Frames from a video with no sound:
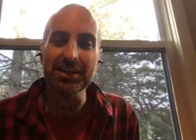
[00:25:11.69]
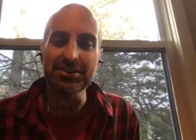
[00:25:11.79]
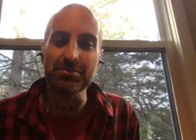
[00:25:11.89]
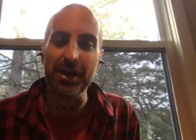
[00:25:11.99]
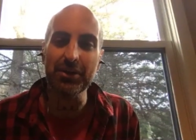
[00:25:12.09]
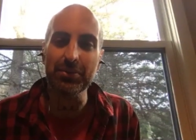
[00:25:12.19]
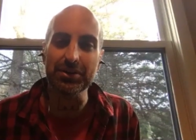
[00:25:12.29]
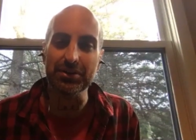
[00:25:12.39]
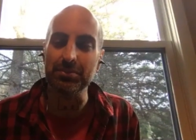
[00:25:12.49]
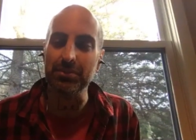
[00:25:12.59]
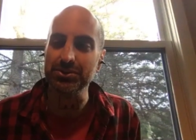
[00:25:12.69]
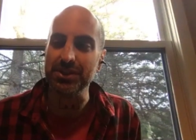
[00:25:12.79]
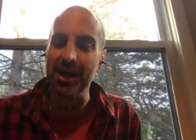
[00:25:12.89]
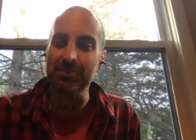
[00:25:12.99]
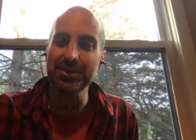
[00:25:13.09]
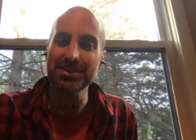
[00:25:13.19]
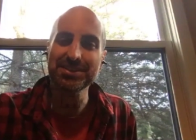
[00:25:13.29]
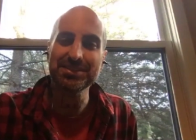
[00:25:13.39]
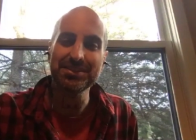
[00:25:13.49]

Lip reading: you make when you're the most happiest,